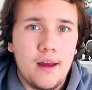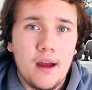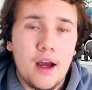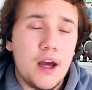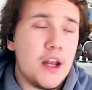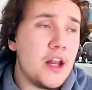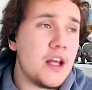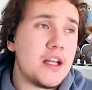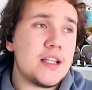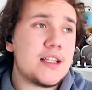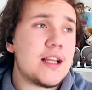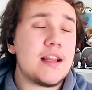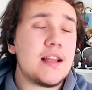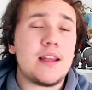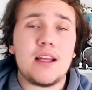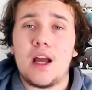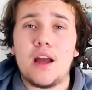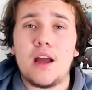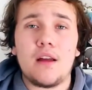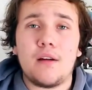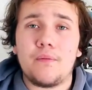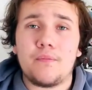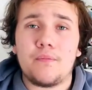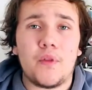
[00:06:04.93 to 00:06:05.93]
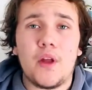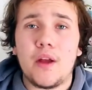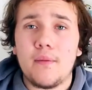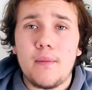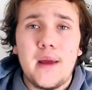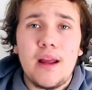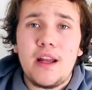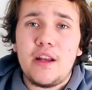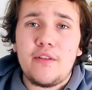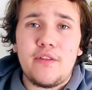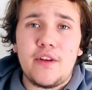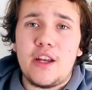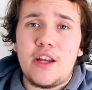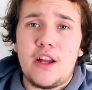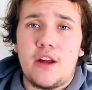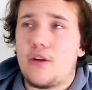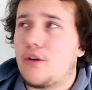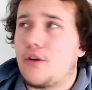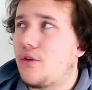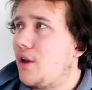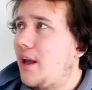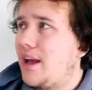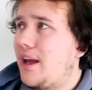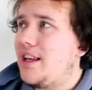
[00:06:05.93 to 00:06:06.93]
And I said, I made a video
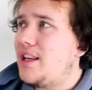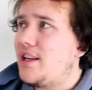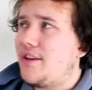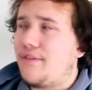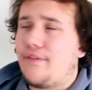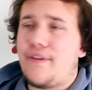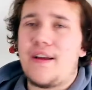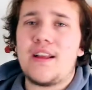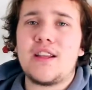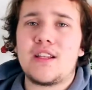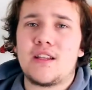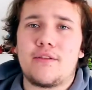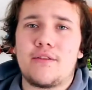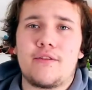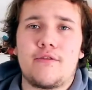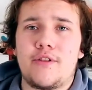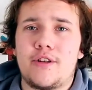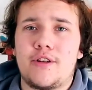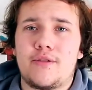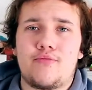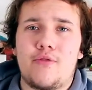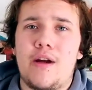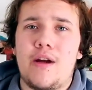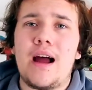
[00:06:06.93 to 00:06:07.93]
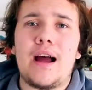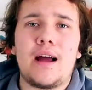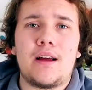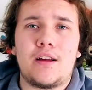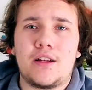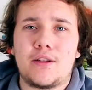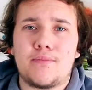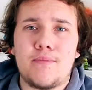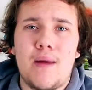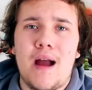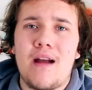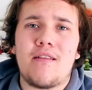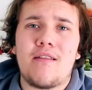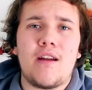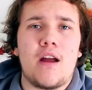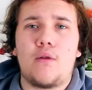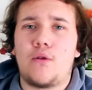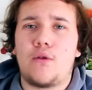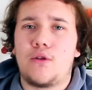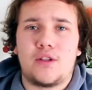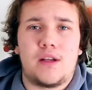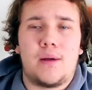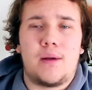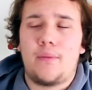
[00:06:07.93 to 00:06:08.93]
called like in defense of Chris Pratt as Mario
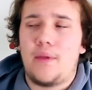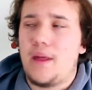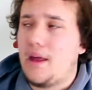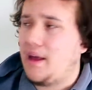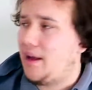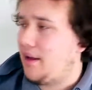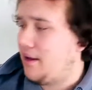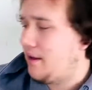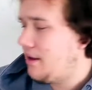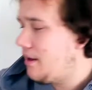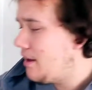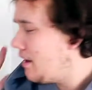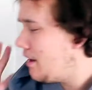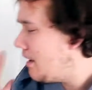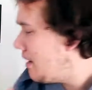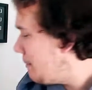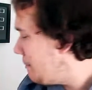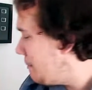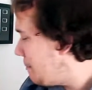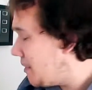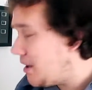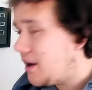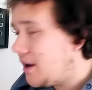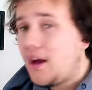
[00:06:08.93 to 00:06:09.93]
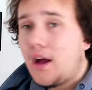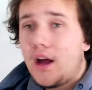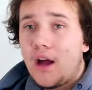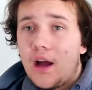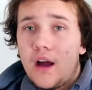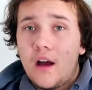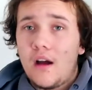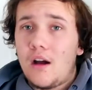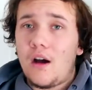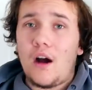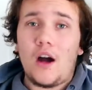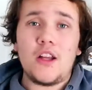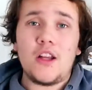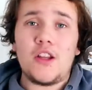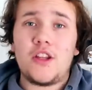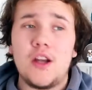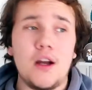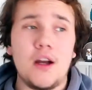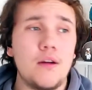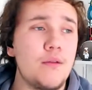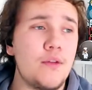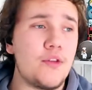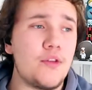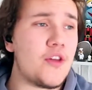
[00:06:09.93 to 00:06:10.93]
or something. But I
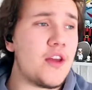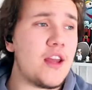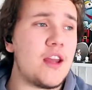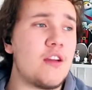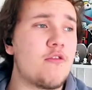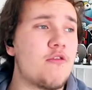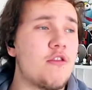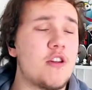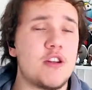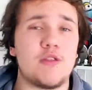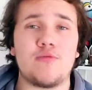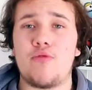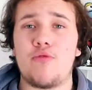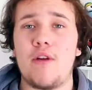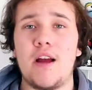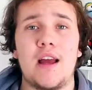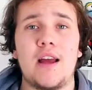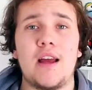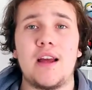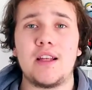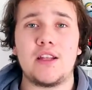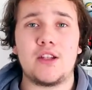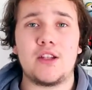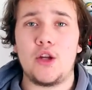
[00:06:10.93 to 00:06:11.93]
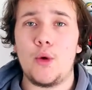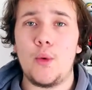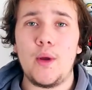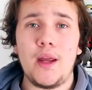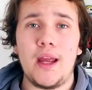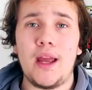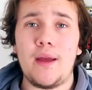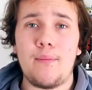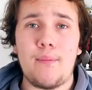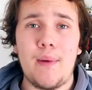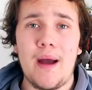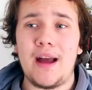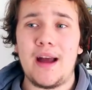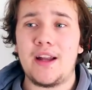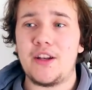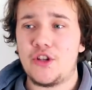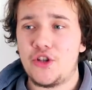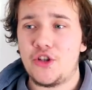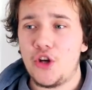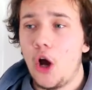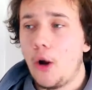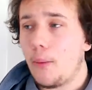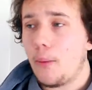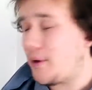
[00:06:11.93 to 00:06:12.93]
don't think Chris Pratt is doing a bad
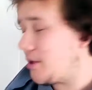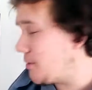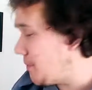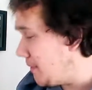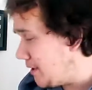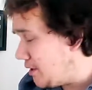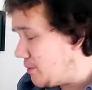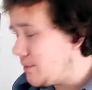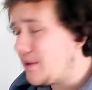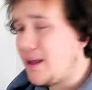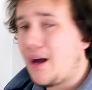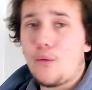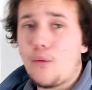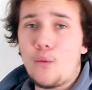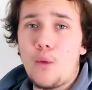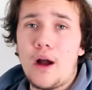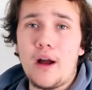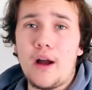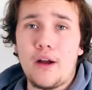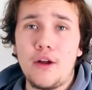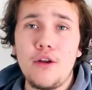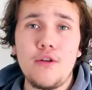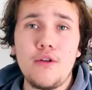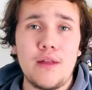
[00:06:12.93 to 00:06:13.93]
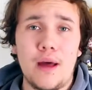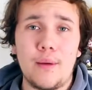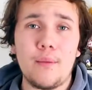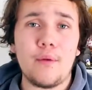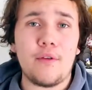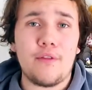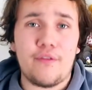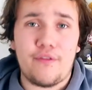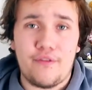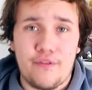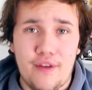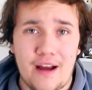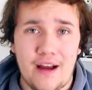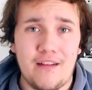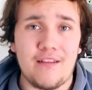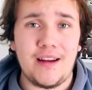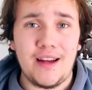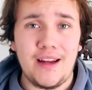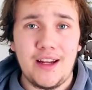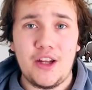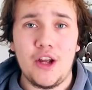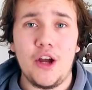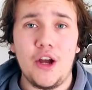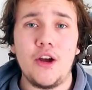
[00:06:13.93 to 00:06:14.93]
job, especially with that Wahoo. That was
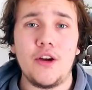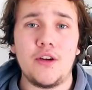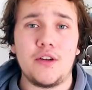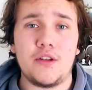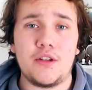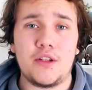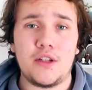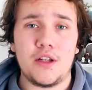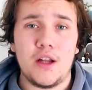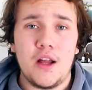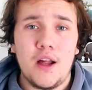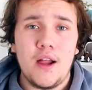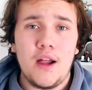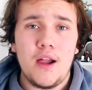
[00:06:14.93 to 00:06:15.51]
very good.